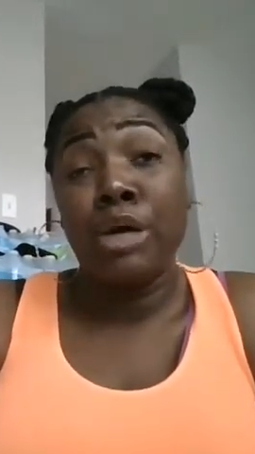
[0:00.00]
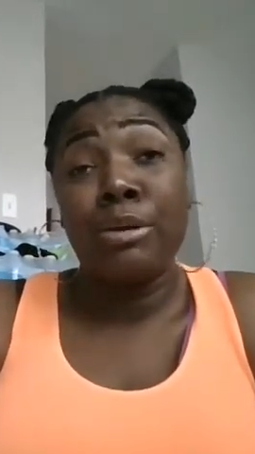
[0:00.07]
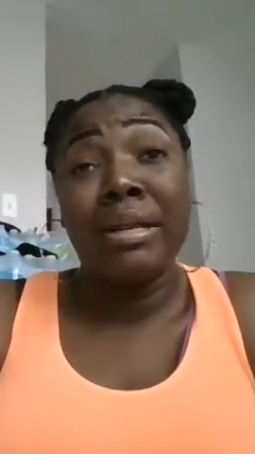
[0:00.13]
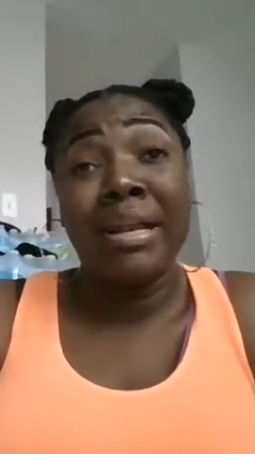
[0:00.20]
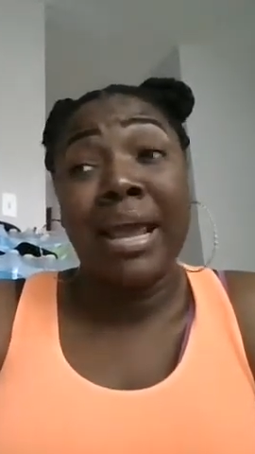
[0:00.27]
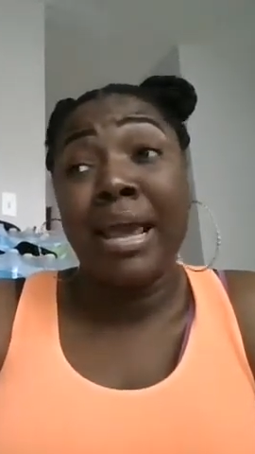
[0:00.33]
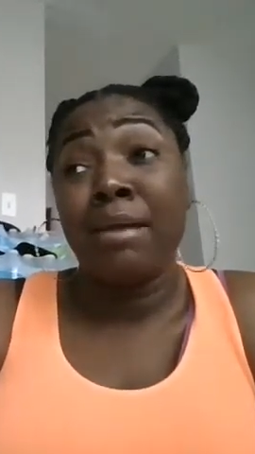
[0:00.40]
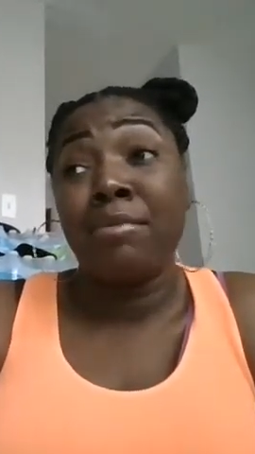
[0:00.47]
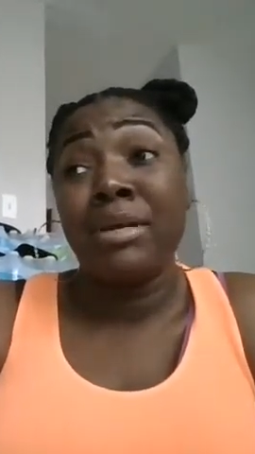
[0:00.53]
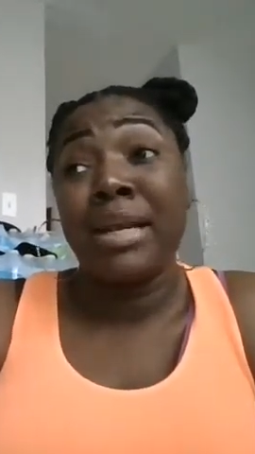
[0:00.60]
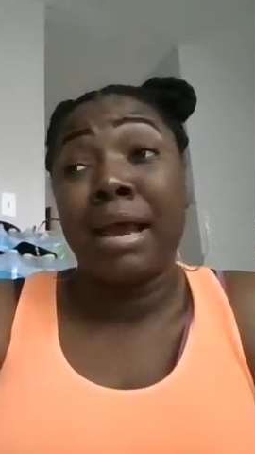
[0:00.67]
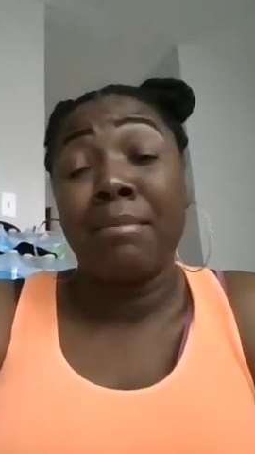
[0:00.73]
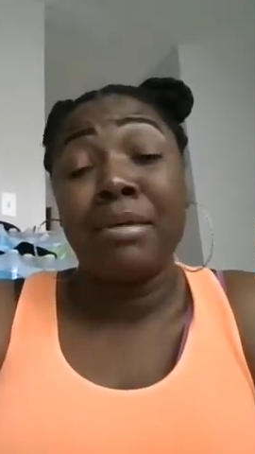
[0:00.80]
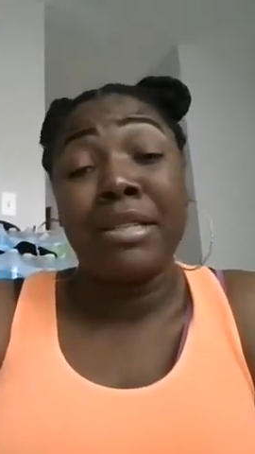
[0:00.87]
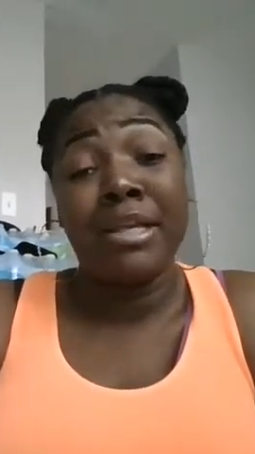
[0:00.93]
And had we
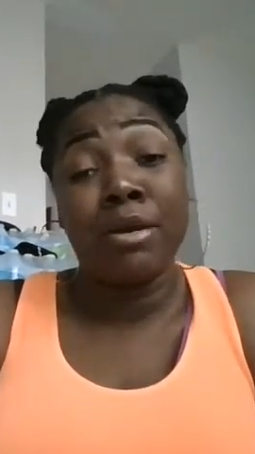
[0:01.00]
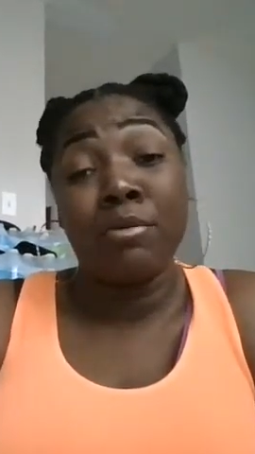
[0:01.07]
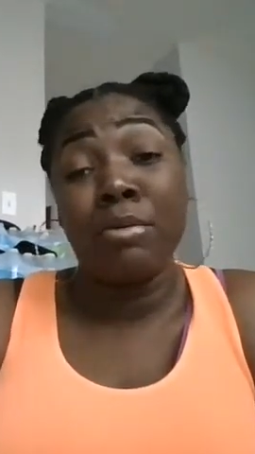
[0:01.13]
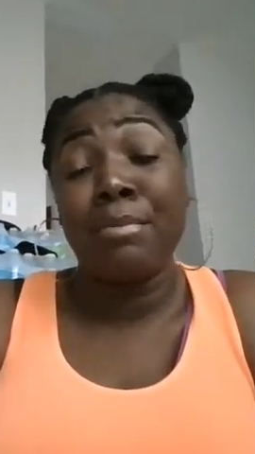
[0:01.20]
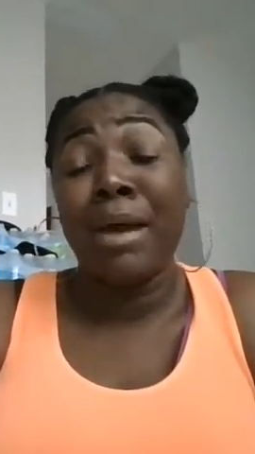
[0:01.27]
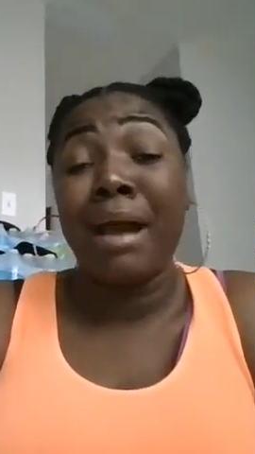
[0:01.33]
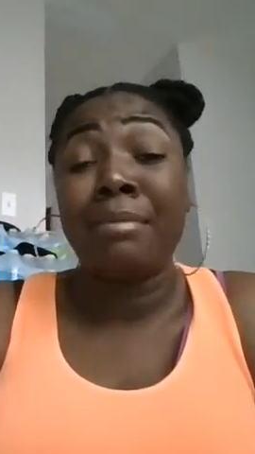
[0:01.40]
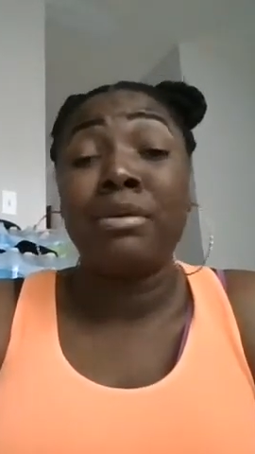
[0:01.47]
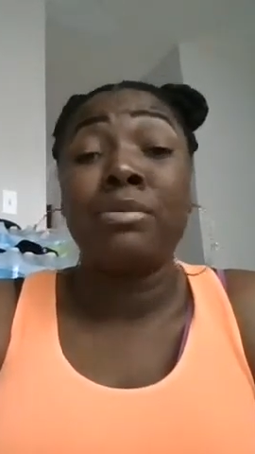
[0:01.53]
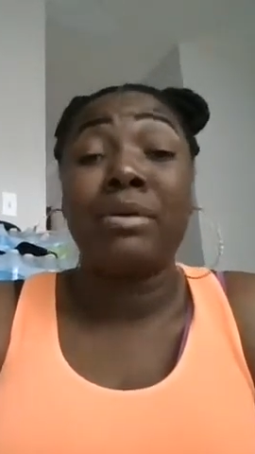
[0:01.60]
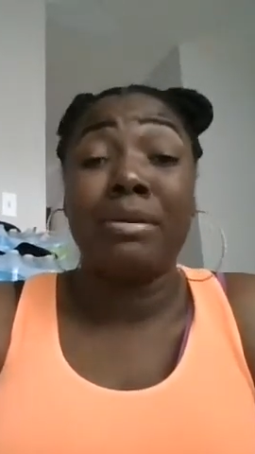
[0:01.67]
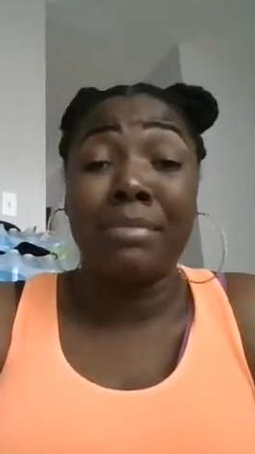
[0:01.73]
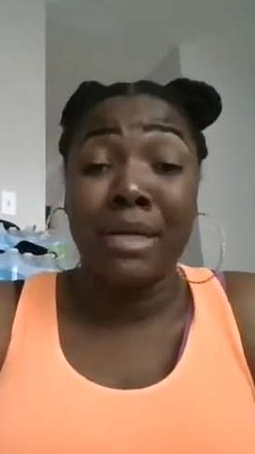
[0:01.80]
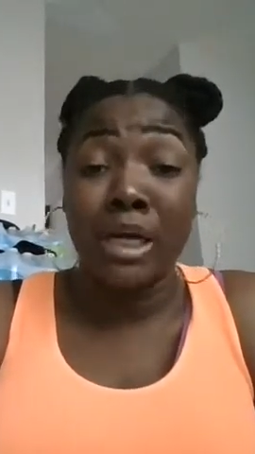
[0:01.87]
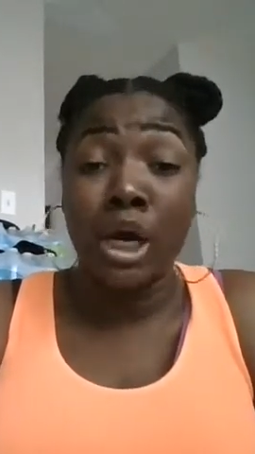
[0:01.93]
not been there, we probably would
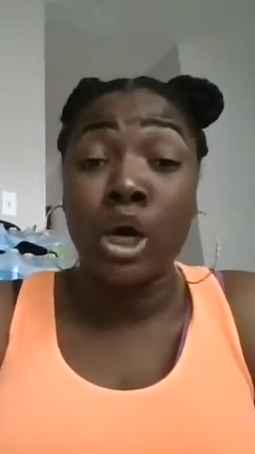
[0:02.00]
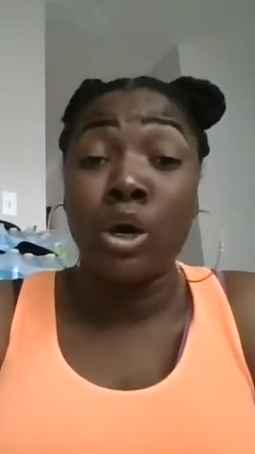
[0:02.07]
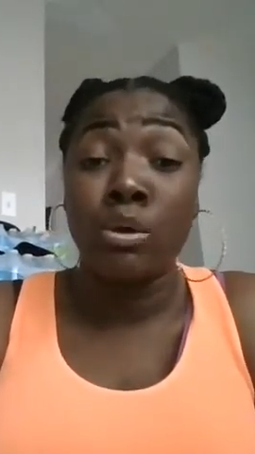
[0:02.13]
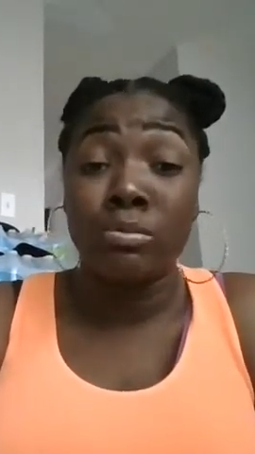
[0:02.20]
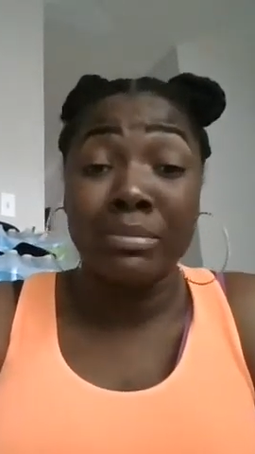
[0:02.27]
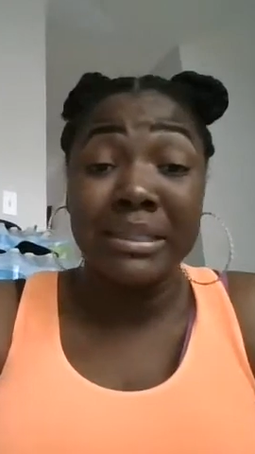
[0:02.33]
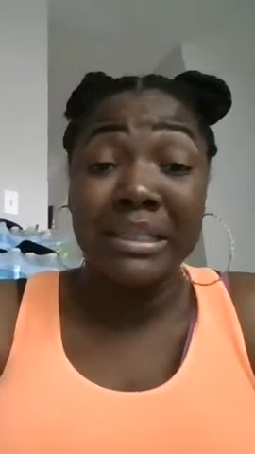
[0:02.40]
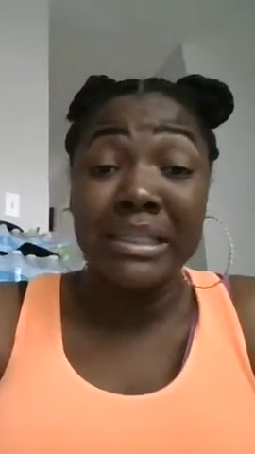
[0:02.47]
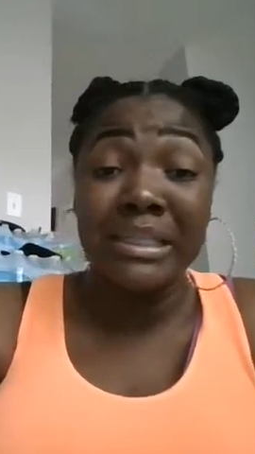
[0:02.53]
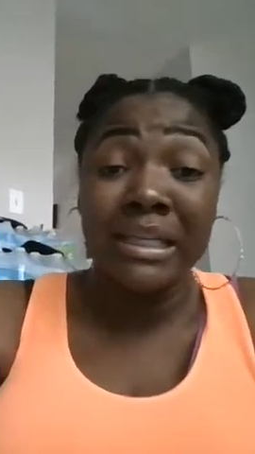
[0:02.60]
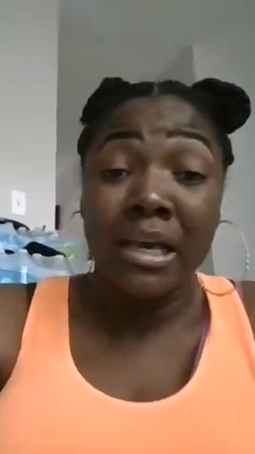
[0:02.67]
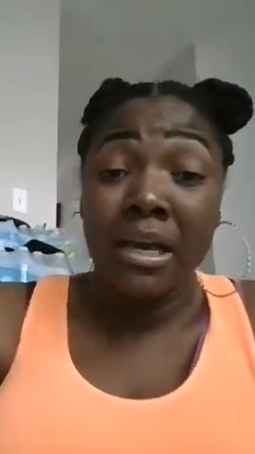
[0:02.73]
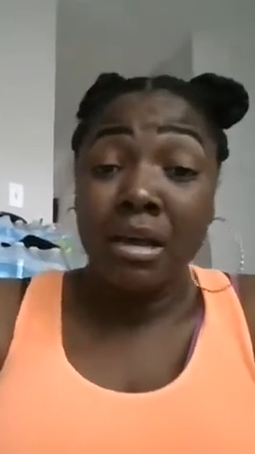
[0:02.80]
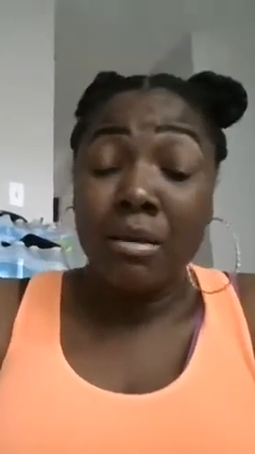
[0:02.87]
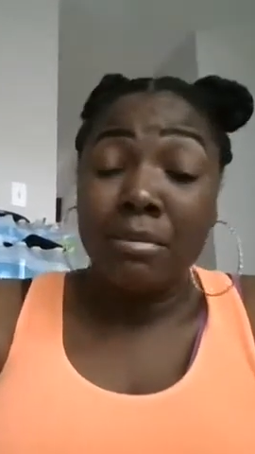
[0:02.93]
have been homeless
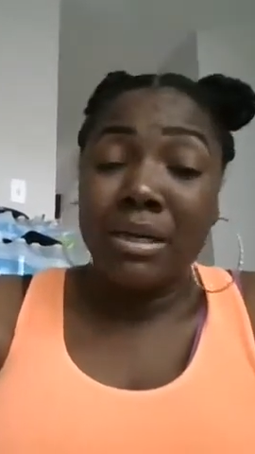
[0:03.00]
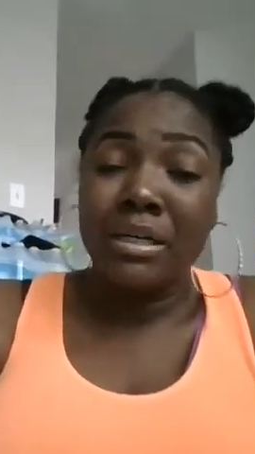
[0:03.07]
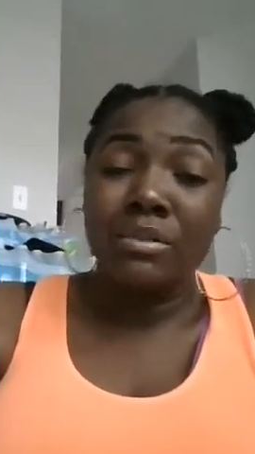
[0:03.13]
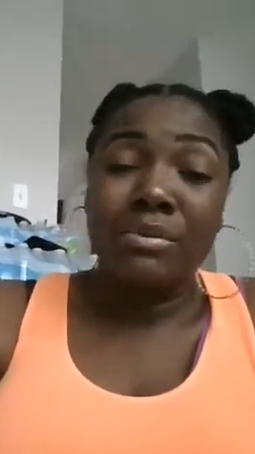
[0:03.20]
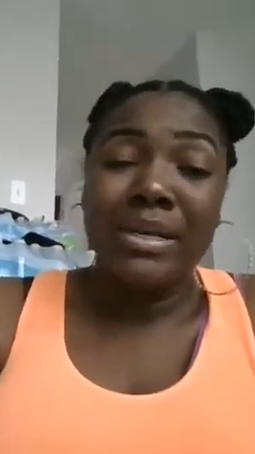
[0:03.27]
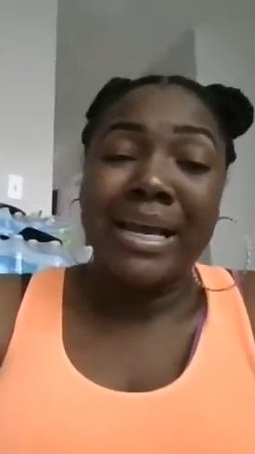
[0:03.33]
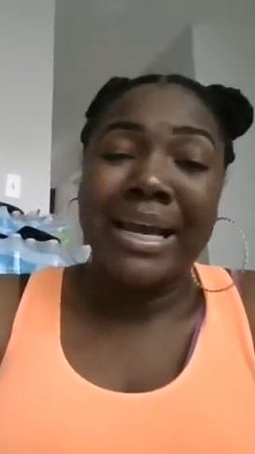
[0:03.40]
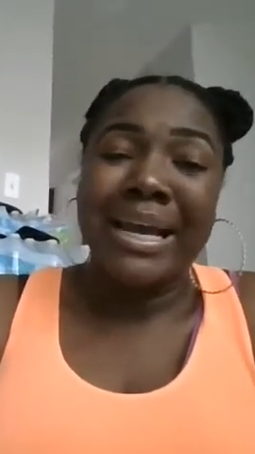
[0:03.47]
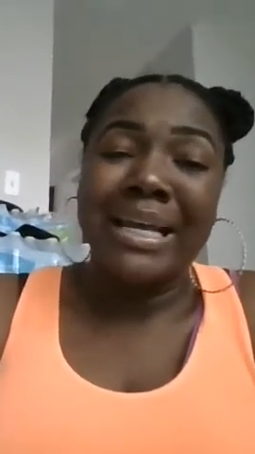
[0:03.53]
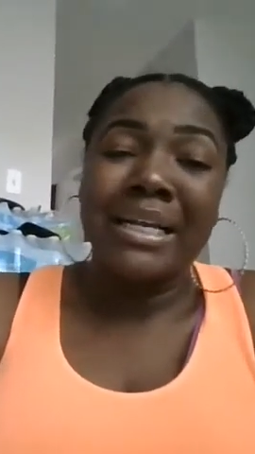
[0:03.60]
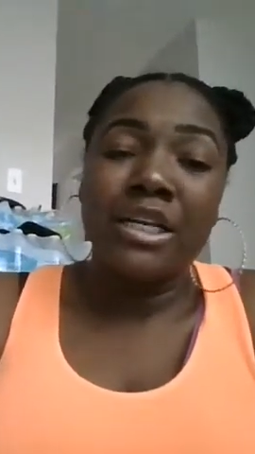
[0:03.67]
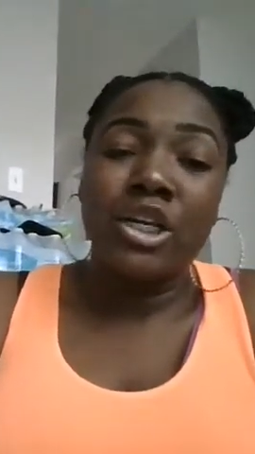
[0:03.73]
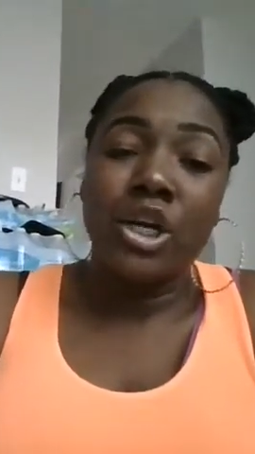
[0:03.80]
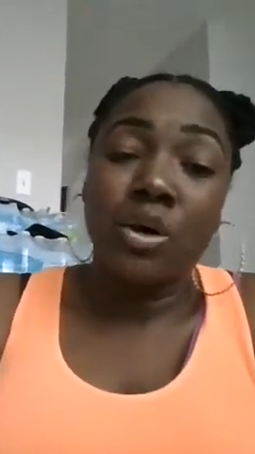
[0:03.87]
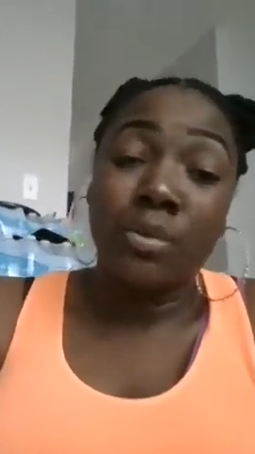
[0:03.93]
because we had
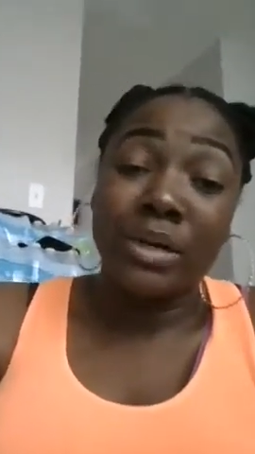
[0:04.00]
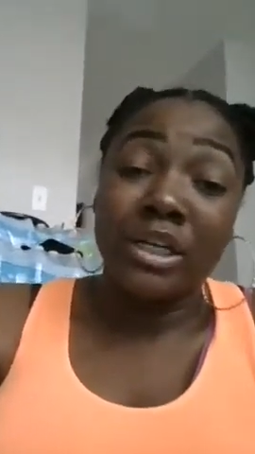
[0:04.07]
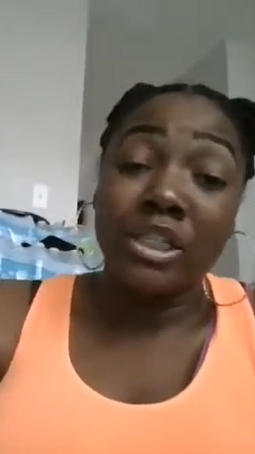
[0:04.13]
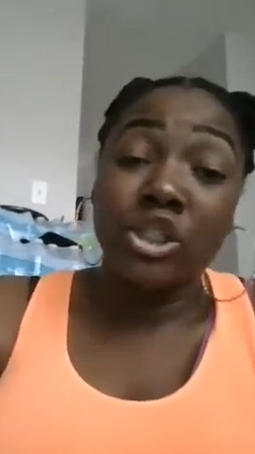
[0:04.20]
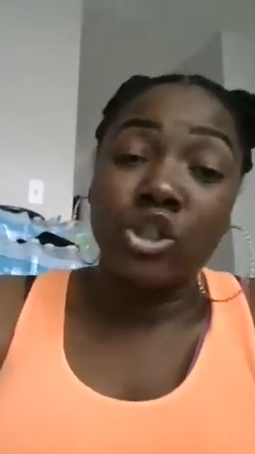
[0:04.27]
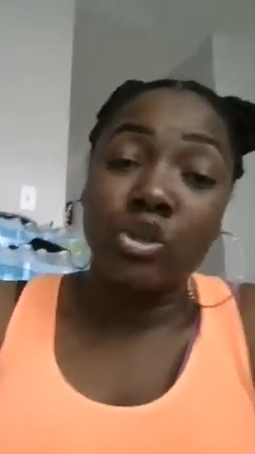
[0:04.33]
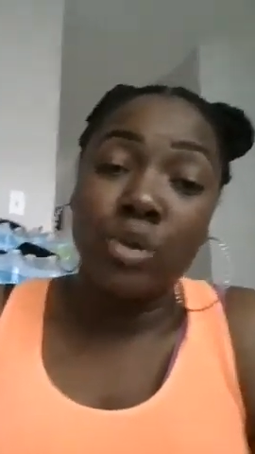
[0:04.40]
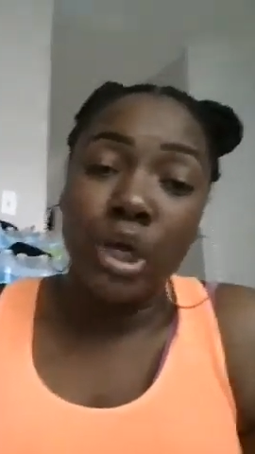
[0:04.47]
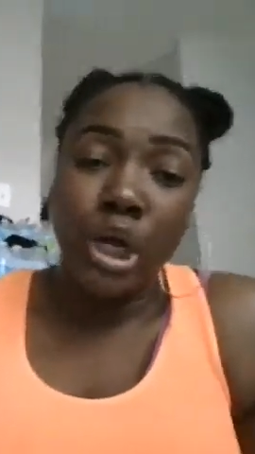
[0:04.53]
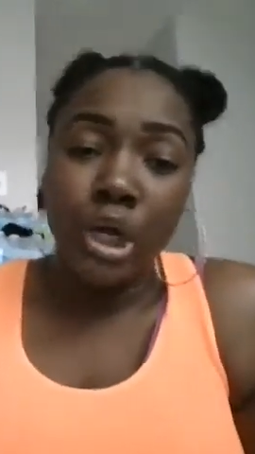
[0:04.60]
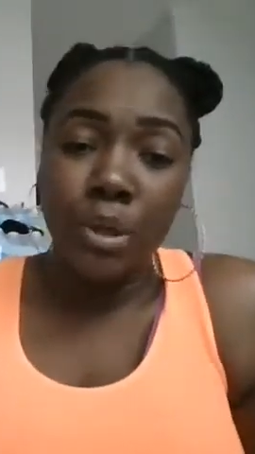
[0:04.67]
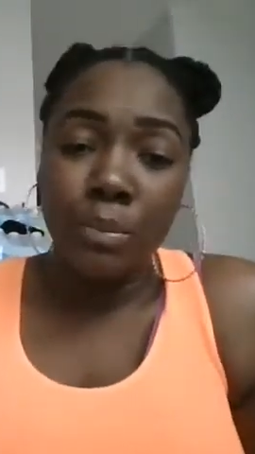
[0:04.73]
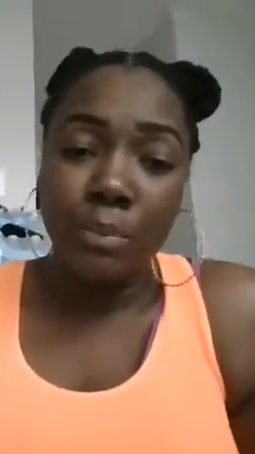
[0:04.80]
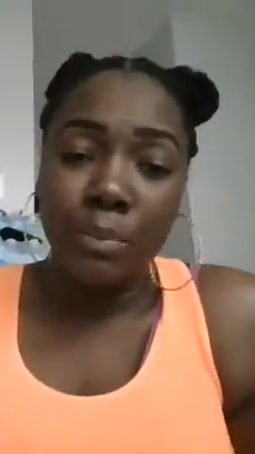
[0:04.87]
nowhere to go.